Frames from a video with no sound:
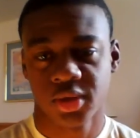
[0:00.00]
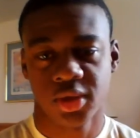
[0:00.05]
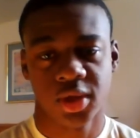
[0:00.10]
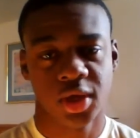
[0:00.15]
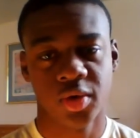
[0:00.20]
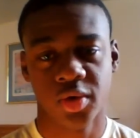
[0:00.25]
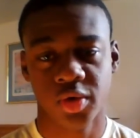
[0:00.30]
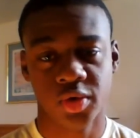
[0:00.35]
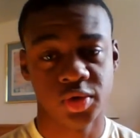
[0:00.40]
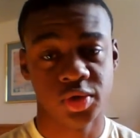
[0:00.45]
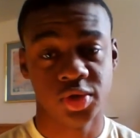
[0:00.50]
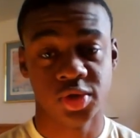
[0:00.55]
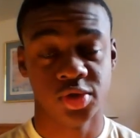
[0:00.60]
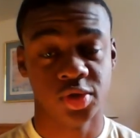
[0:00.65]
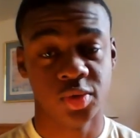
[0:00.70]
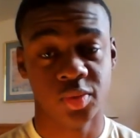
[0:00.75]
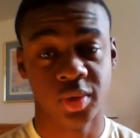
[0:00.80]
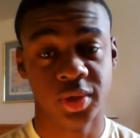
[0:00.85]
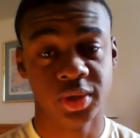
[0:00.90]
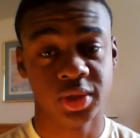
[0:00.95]
I don't know, you just
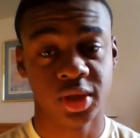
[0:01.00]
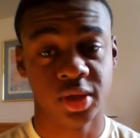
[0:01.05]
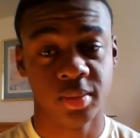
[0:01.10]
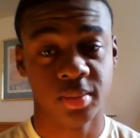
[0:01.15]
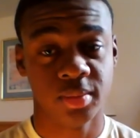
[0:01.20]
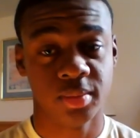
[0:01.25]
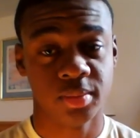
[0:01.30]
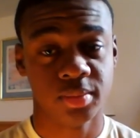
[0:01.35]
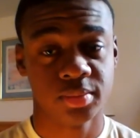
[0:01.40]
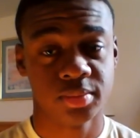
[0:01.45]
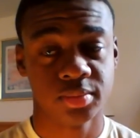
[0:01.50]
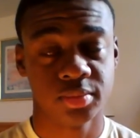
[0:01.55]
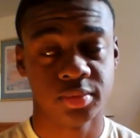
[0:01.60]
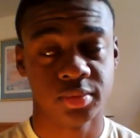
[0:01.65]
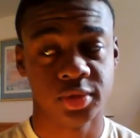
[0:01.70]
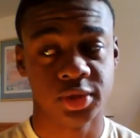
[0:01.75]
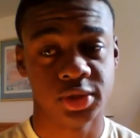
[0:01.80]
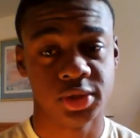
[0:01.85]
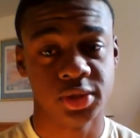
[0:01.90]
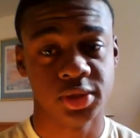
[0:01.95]
don't want them,
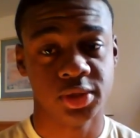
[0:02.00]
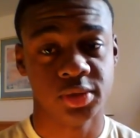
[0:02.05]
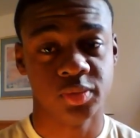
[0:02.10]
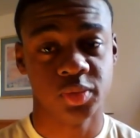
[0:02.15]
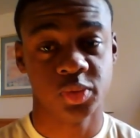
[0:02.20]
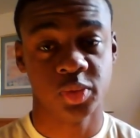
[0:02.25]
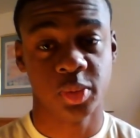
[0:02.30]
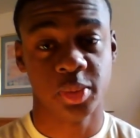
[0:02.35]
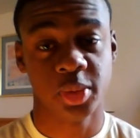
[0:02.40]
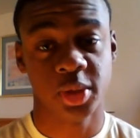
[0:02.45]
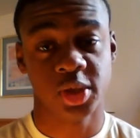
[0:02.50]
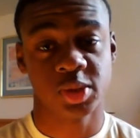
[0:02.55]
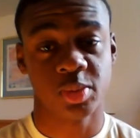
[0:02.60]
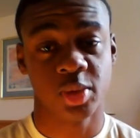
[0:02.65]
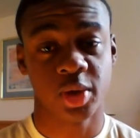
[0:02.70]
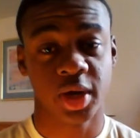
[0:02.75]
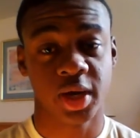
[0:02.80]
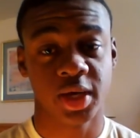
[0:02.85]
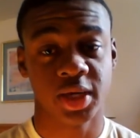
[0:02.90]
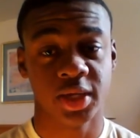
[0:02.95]
which would be a
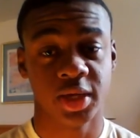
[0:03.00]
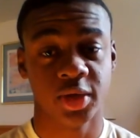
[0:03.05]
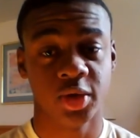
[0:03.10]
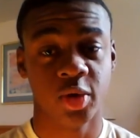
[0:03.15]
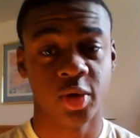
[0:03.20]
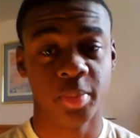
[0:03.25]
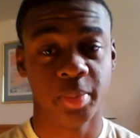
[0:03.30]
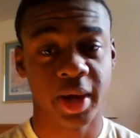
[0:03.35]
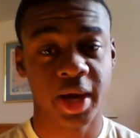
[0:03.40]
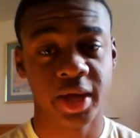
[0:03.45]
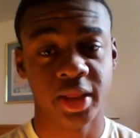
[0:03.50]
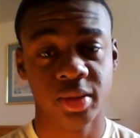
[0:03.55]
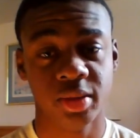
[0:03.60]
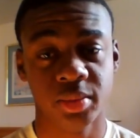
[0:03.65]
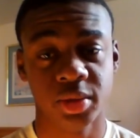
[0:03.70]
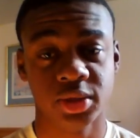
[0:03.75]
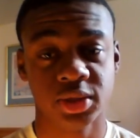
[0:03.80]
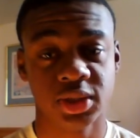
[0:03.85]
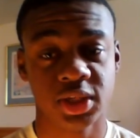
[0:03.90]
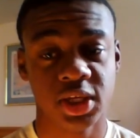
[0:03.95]
smart idea to go buy them.
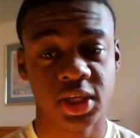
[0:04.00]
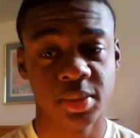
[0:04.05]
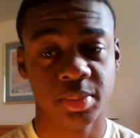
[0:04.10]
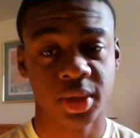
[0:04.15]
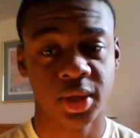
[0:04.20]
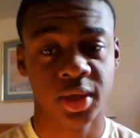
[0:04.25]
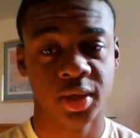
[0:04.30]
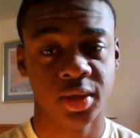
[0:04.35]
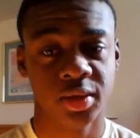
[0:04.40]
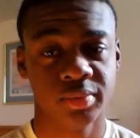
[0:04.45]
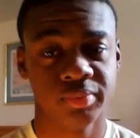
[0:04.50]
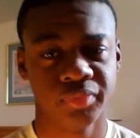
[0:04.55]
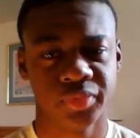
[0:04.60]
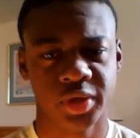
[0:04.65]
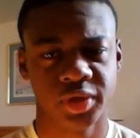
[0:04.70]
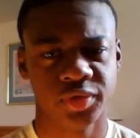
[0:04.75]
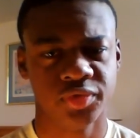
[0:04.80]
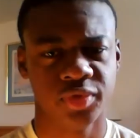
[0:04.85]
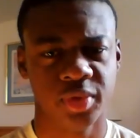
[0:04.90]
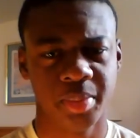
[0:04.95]
They're cheap and
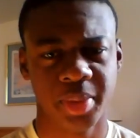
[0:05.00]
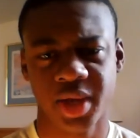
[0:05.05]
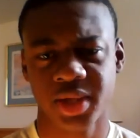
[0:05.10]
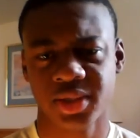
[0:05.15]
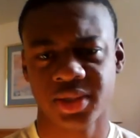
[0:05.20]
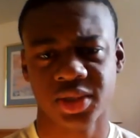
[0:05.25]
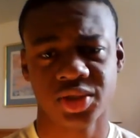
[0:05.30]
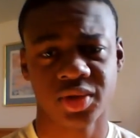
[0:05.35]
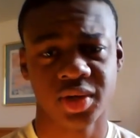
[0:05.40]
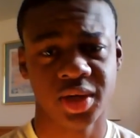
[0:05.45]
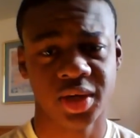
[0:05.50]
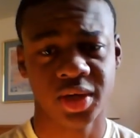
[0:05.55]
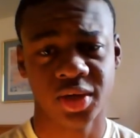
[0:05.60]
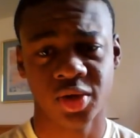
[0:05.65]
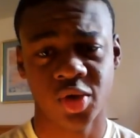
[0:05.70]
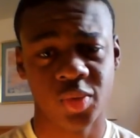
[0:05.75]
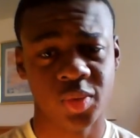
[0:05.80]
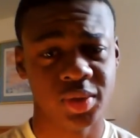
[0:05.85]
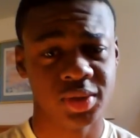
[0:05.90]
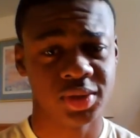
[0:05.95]
it's for basic training.
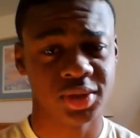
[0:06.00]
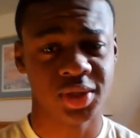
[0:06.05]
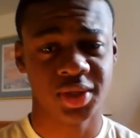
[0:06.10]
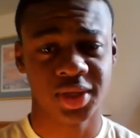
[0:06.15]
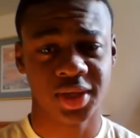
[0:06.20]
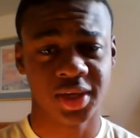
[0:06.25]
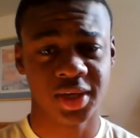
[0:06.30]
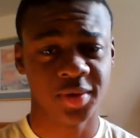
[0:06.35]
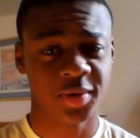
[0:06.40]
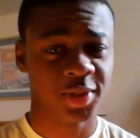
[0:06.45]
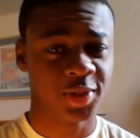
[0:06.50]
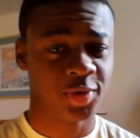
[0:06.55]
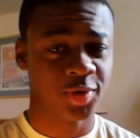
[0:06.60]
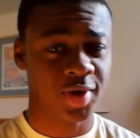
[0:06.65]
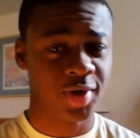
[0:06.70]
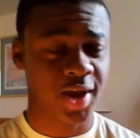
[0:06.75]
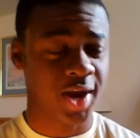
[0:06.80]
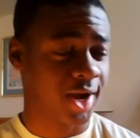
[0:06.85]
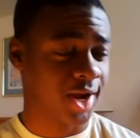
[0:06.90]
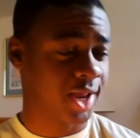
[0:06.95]
No one's looking whether you
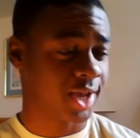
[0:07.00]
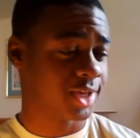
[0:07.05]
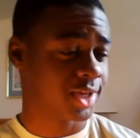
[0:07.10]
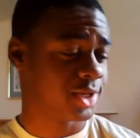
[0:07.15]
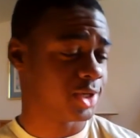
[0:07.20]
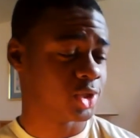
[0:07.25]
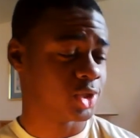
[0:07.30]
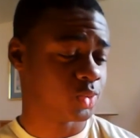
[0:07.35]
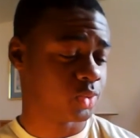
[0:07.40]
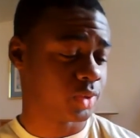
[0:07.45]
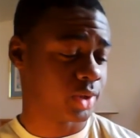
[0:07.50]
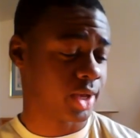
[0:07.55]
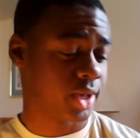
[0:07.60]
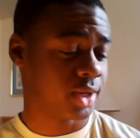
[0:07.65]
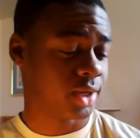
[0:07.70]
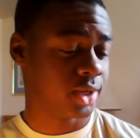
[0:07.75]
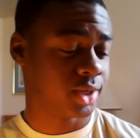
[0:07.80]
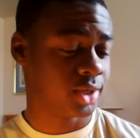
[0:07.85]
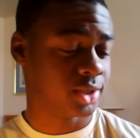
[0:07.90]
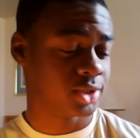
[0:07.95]
got a Nike
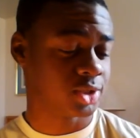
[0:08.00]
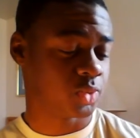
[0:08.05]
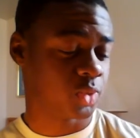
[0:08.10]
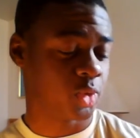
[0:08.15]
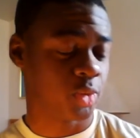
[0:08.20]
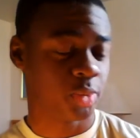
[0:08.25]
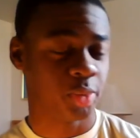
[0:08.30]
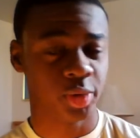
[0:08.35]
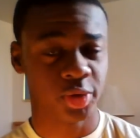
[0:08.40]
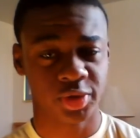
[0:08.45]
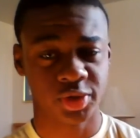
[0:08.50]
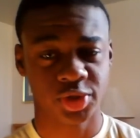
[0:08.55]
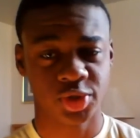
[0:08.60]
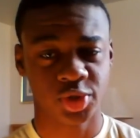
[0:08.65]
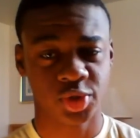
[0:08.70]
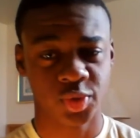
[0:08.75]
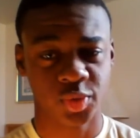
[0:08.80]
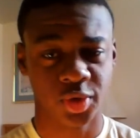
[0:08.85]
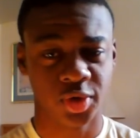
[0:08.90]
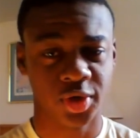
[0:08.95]
swoop on your
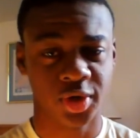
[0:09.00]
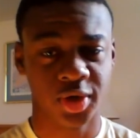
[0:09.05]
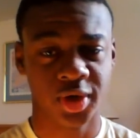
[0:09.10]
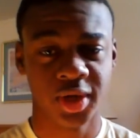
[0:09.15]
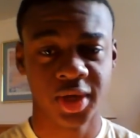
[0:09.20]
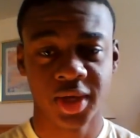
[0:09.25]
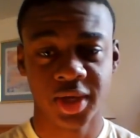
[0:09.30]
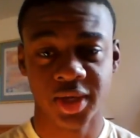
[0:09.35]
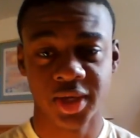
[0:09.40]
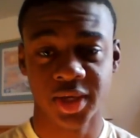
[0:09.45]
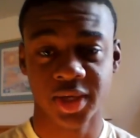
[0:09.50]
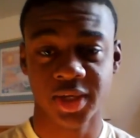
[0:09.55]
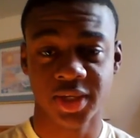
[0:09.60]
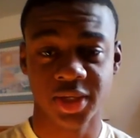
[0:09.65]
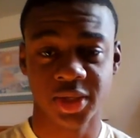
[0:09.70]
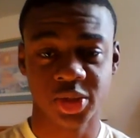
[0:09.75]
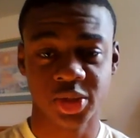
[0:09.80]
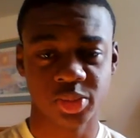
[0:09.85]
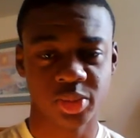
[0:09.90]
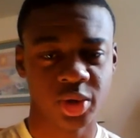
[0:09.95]
shoe or an
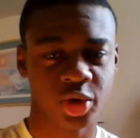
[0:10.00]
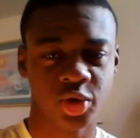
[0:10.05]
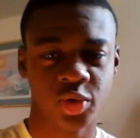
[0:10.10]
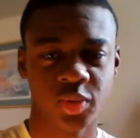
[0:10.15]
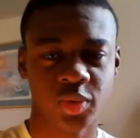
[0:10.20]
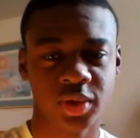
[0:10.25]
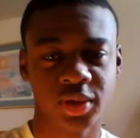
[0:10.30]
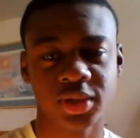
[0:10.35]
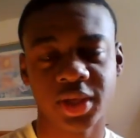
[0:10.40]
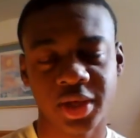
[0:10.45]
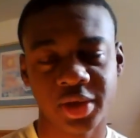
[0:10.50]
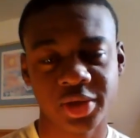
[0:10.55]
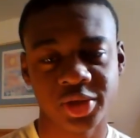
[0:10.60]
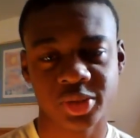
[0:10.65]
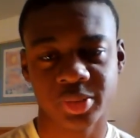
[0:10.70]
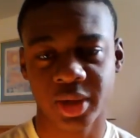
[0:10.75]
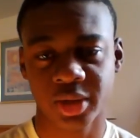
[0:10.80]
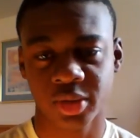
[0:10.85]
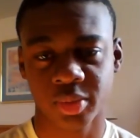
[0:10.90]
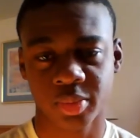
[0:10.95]
Adidas mark. No one cares
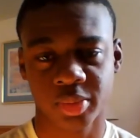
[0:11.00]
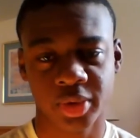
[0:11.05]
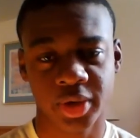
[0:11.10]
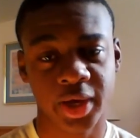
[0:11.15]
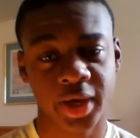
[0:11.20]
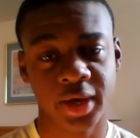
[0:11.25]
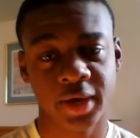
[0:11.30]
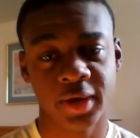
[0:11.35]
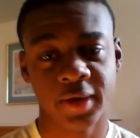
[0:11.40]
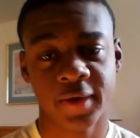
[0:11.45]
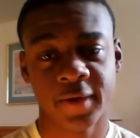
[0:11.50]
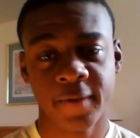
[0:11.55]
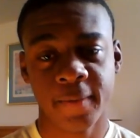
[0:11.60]
about the brand.